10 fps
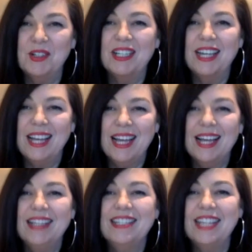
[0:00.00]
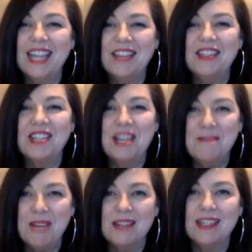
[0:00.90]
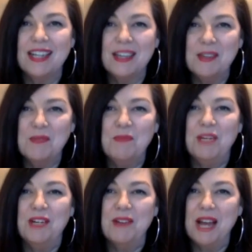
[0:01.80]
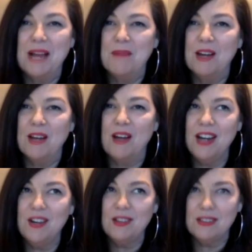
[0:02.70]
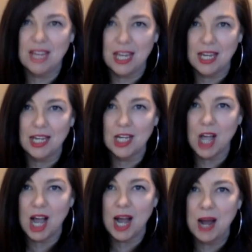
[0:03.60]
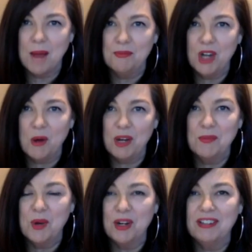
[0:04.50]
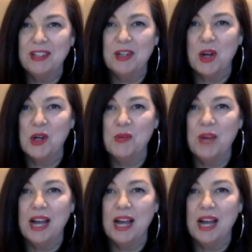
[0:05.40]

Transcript: it's, to get the team back together would be great, but I don't think um, knowing what, you know,